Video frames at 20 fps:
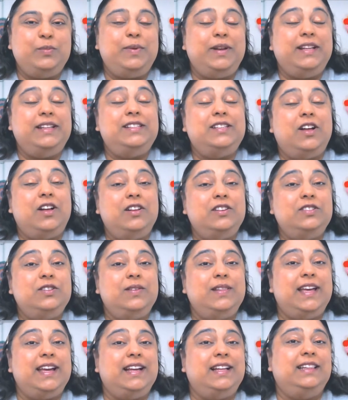but it's also
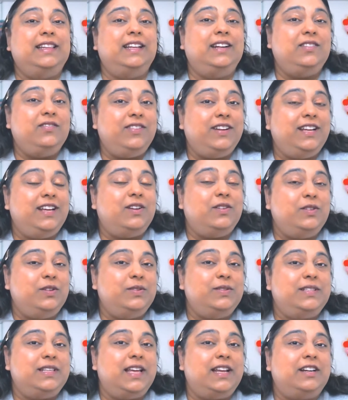like a little video
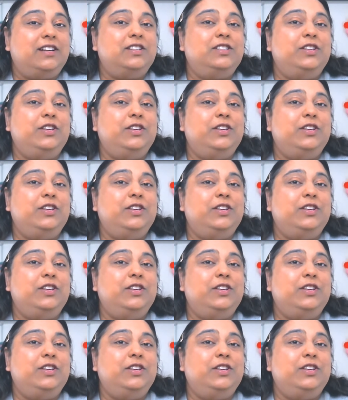newsletter